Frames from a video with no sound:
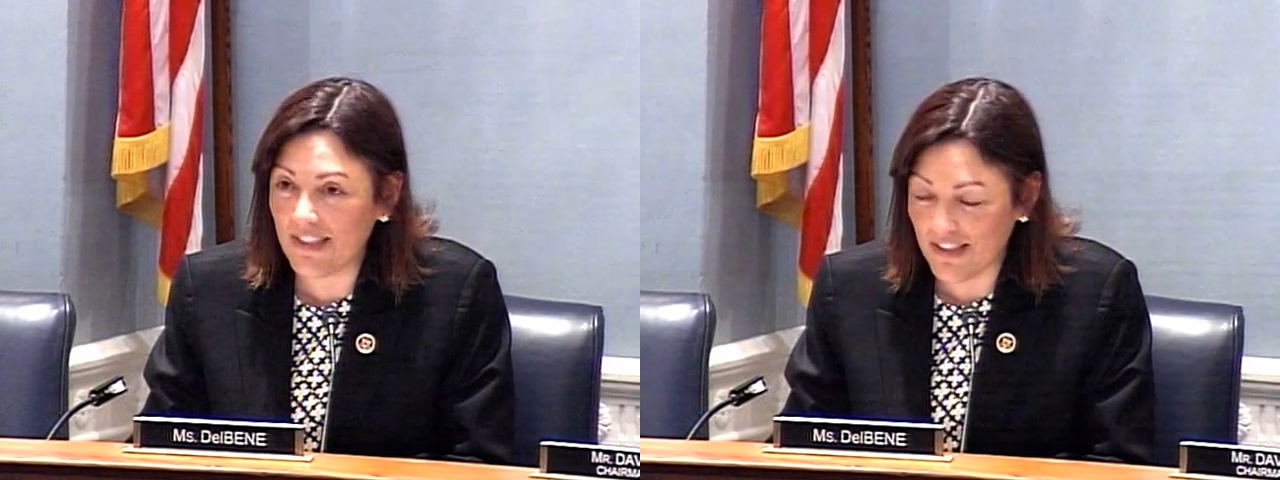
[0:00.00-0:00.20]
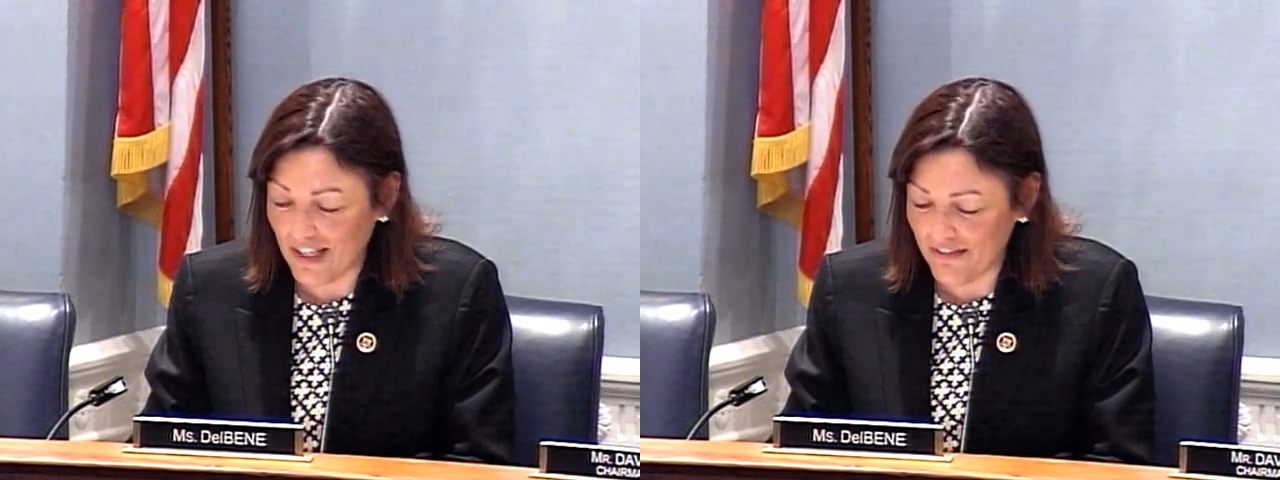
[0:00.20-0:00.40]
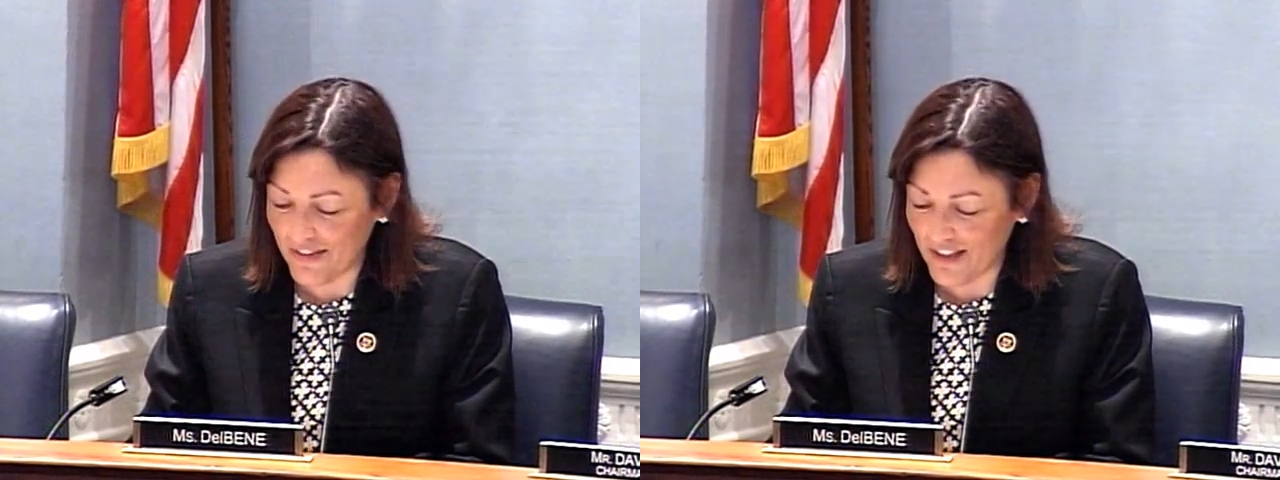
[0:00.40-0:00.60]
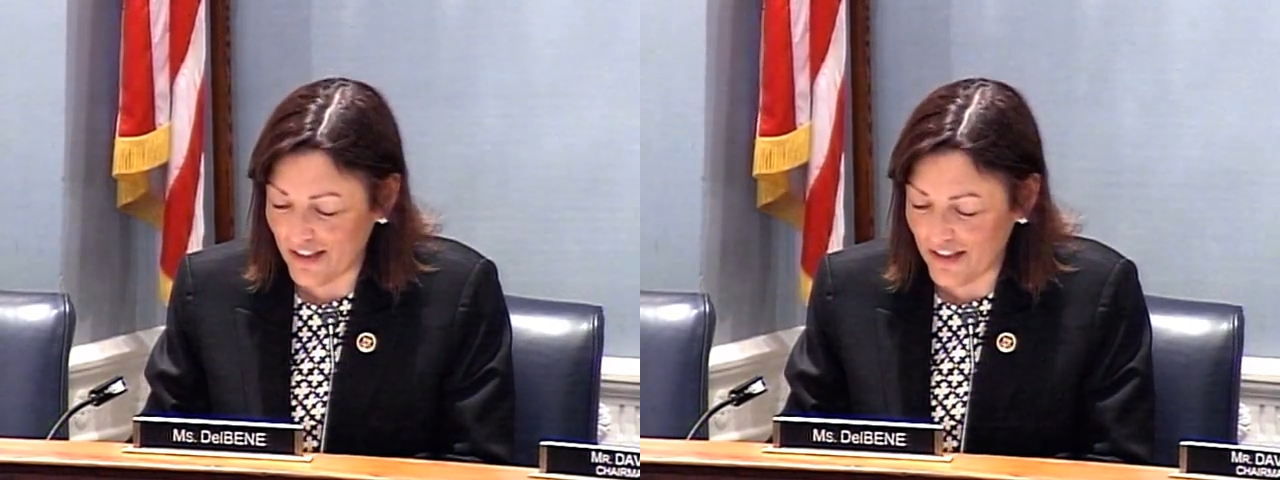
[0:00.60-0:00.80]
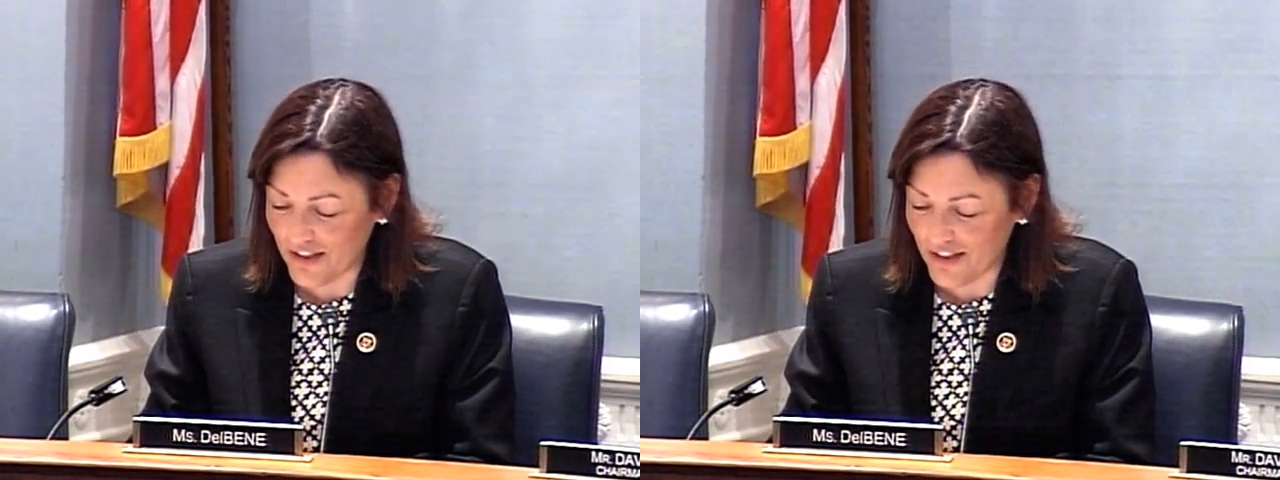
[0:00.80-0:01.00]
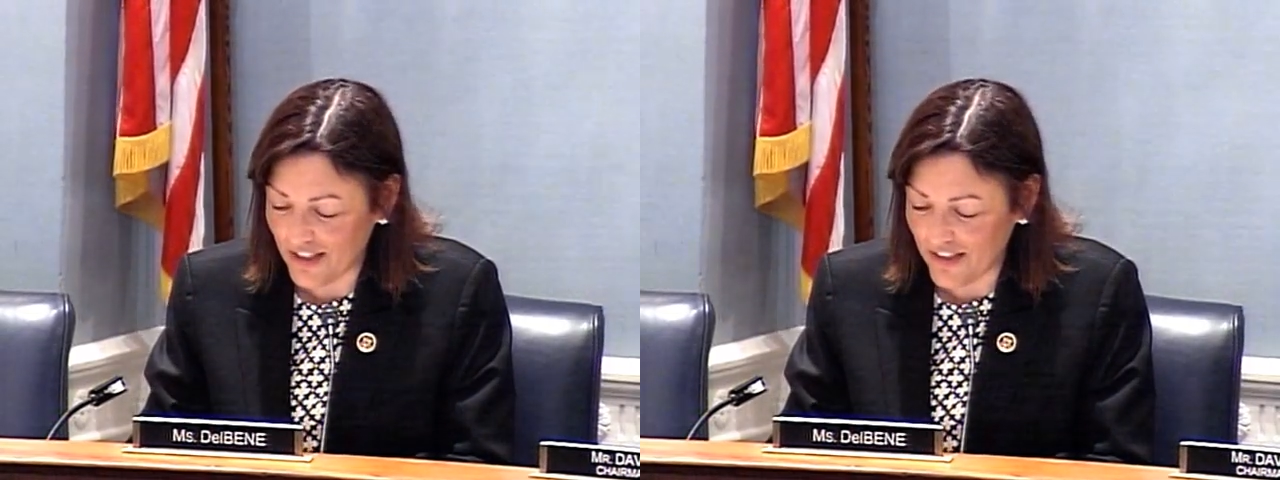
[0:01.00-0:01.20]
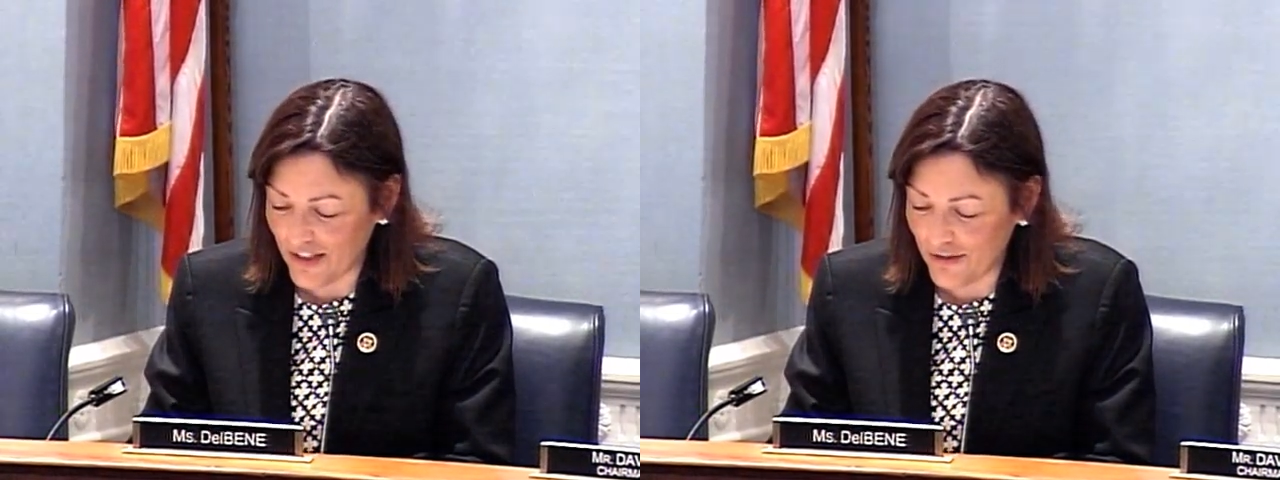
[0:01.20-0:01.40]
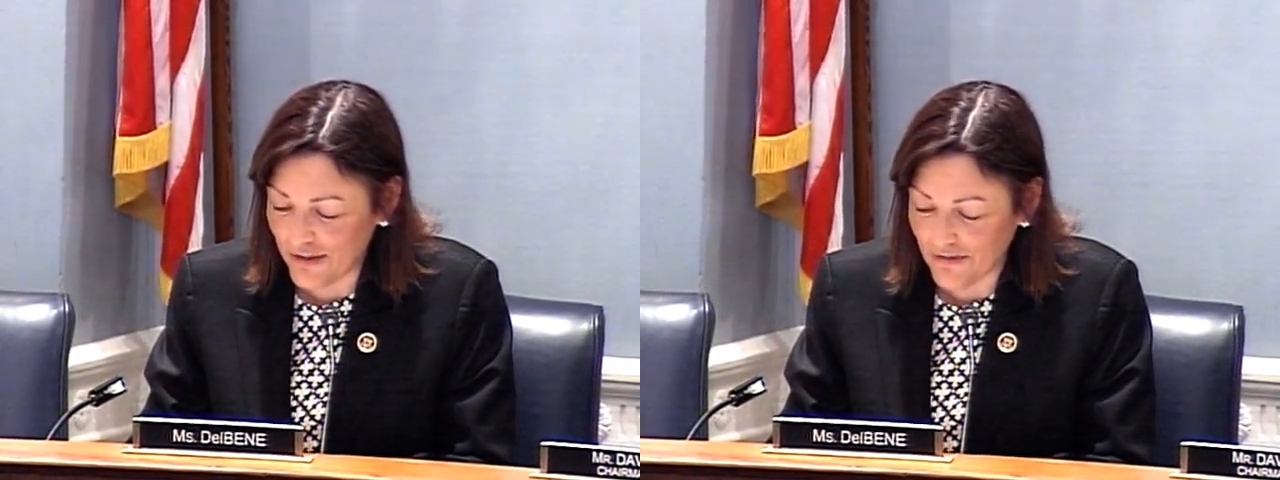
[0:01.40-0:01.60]
thoughtful decisions on the
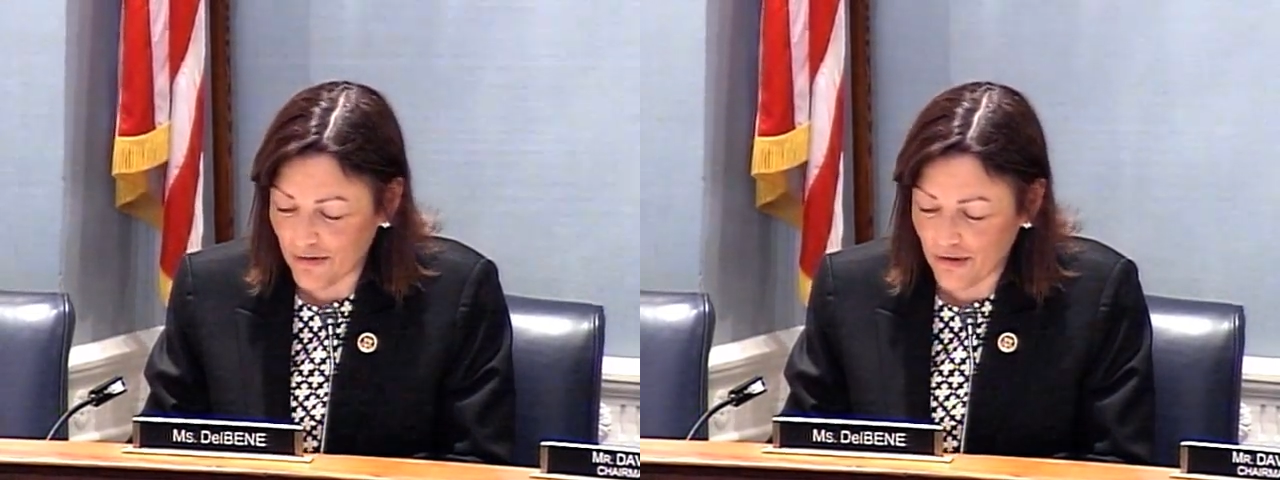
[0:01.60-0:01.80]
use of